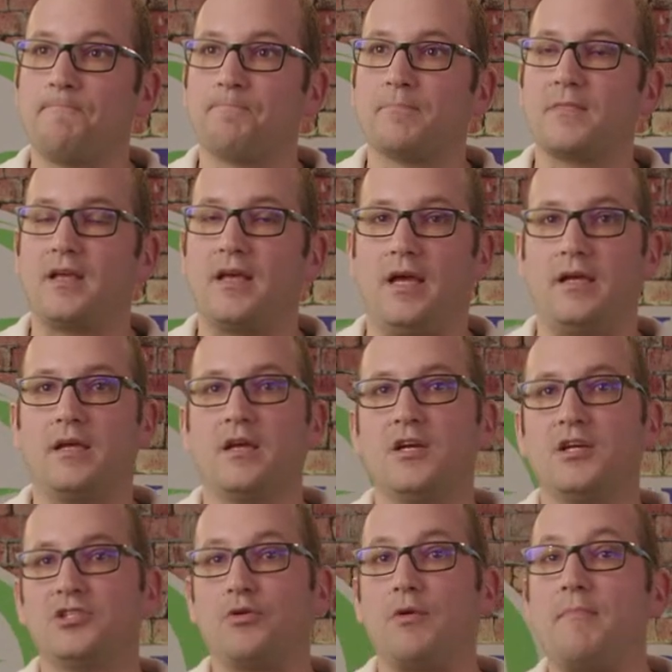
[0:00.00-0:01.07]
Okay,
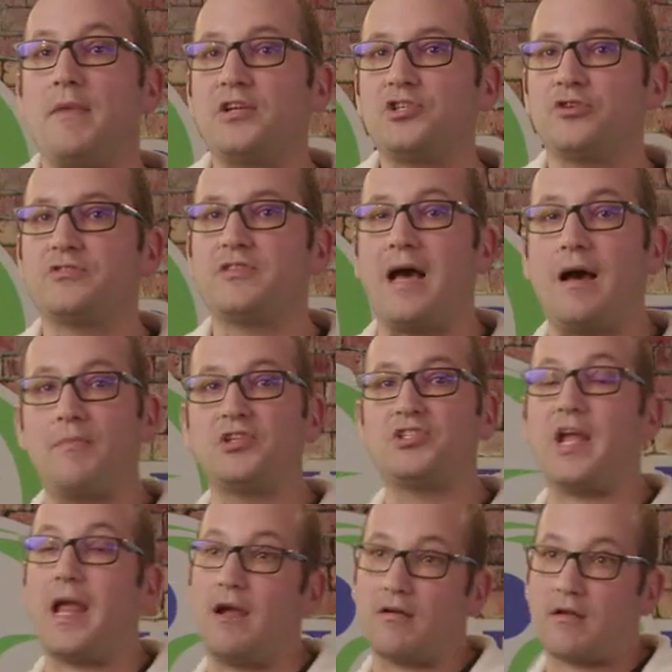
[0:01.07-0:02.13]
so it measures how much
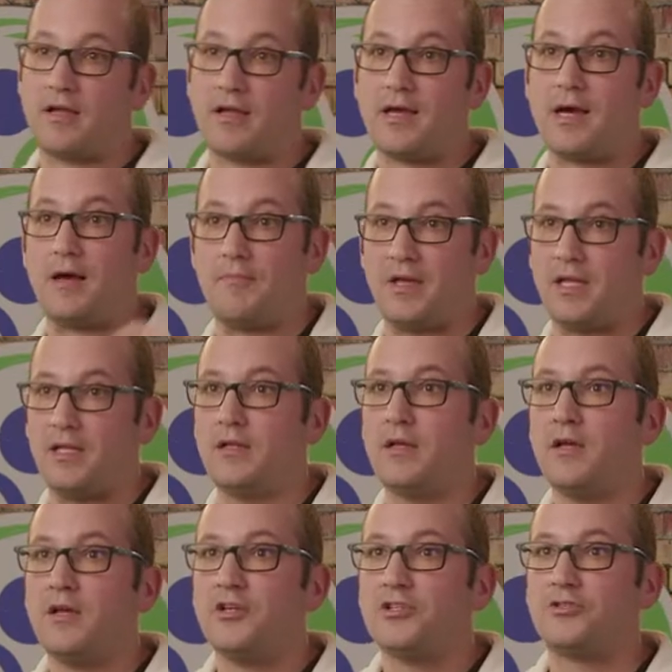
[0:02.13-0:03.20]
air can come in.
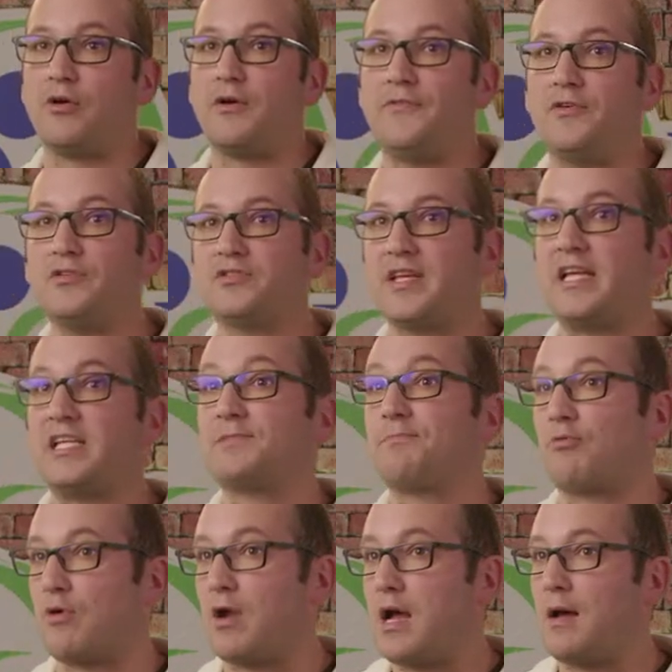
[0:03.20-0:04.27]
So if you say
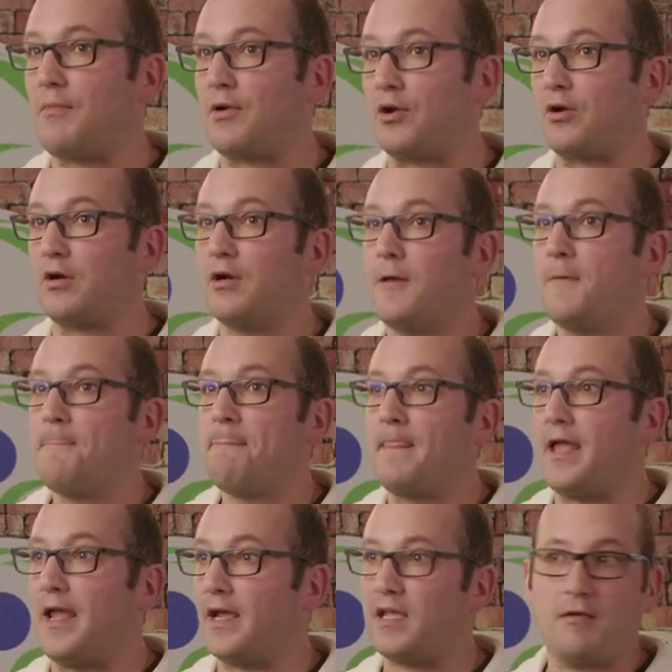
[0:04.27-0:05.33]
spirometer,
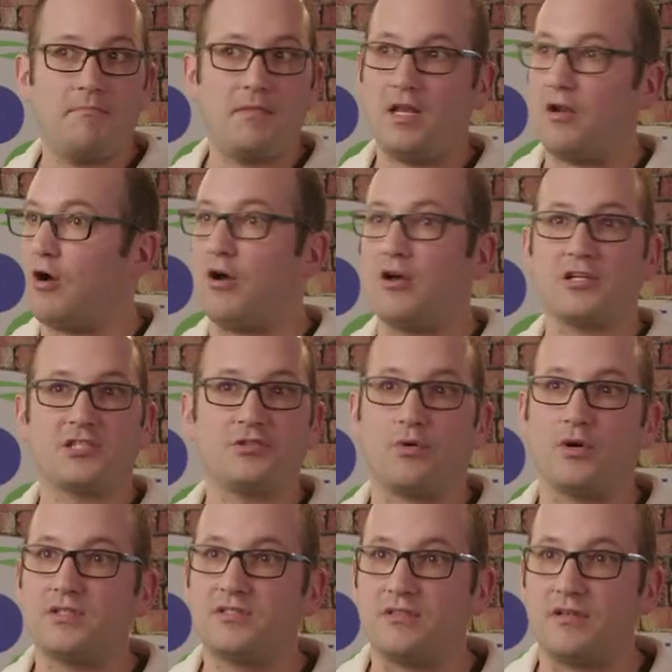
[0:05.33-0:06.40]
it can mean all
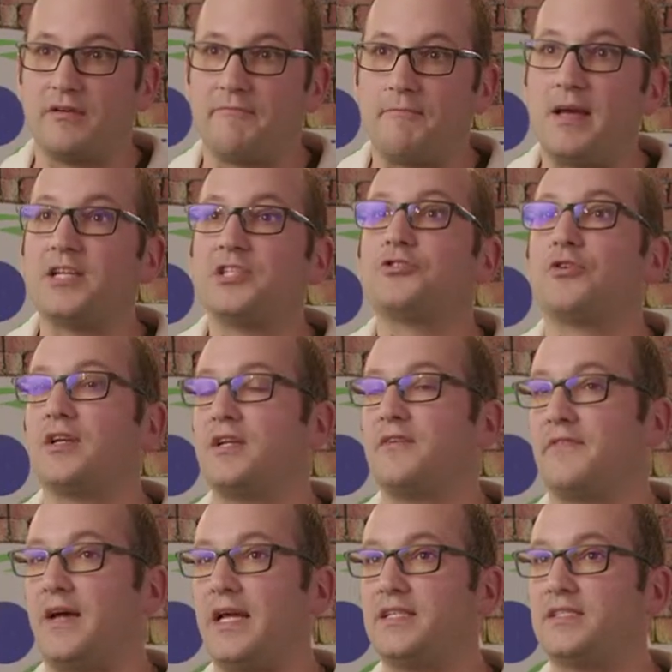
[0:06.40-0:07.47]
sorts of measuring
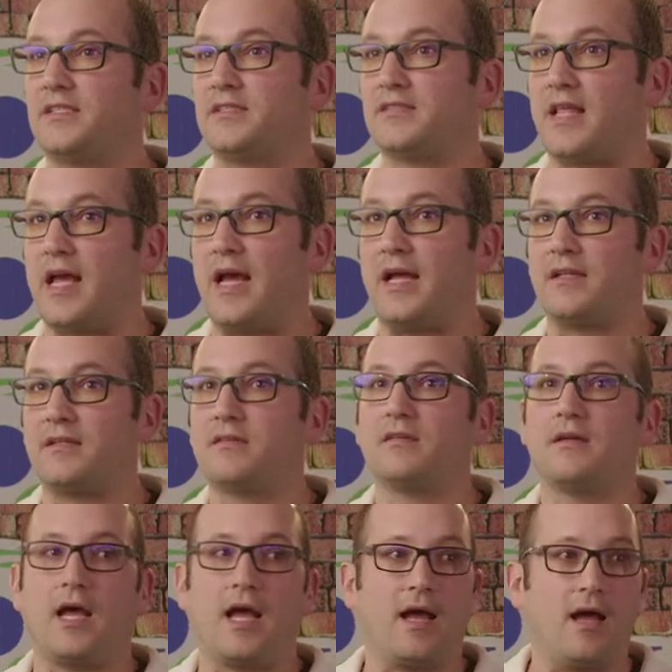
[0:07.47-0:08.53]
devices that
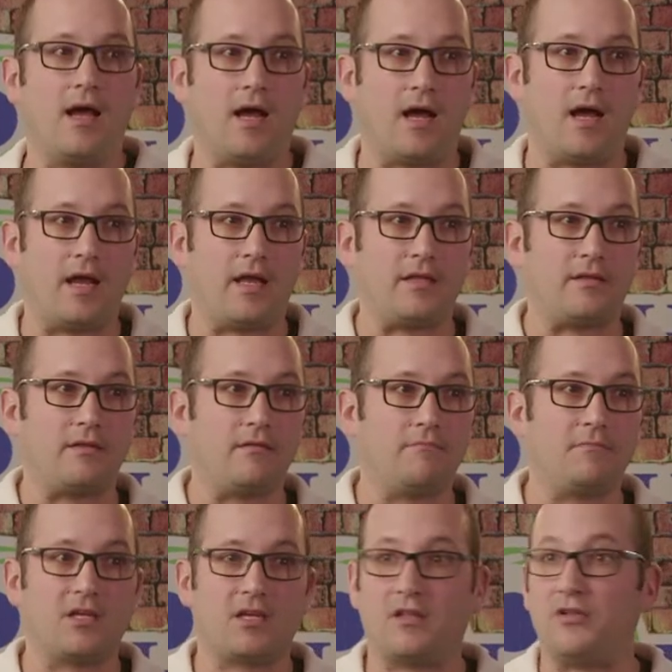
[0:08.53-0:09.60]
uh,
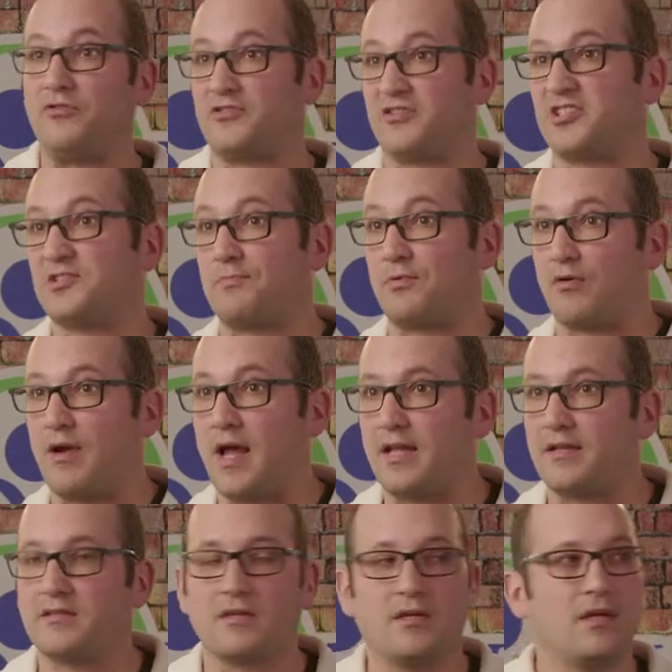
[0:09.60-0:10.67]
you can use a
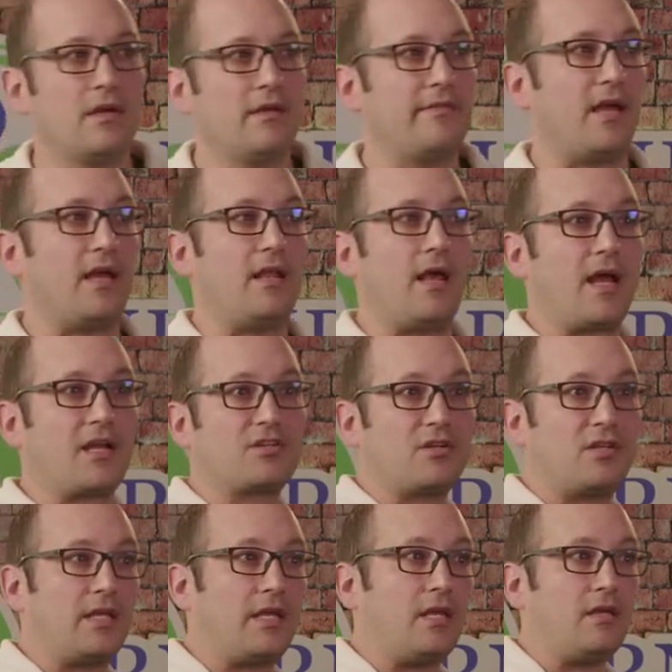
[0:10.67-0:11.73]
spiret that
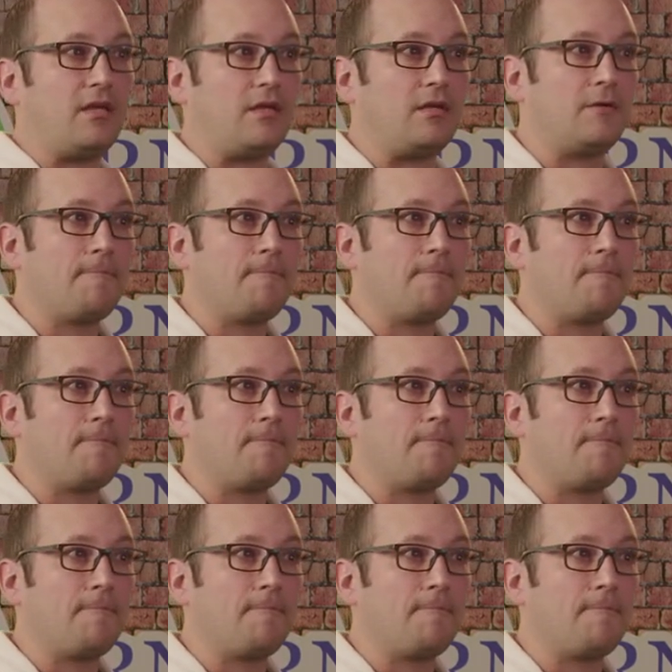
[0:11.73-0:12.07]
actually